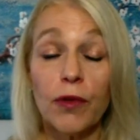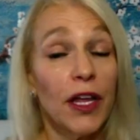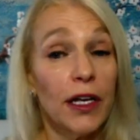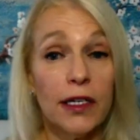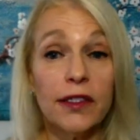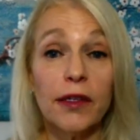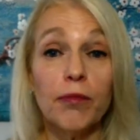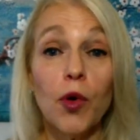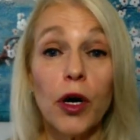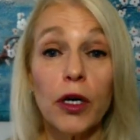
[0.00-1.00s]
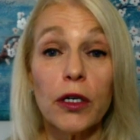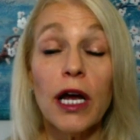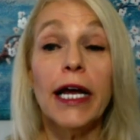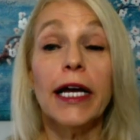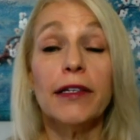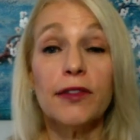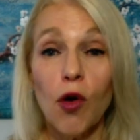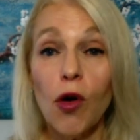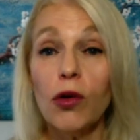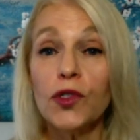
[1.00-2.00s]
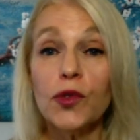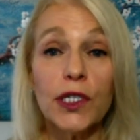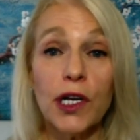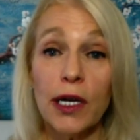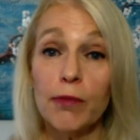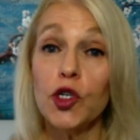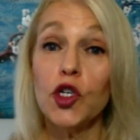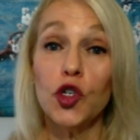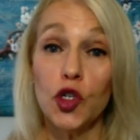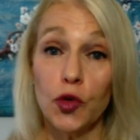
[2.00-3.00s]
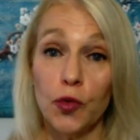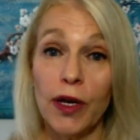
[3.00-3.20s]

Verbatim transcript: Thinking's important. It's also a time to do.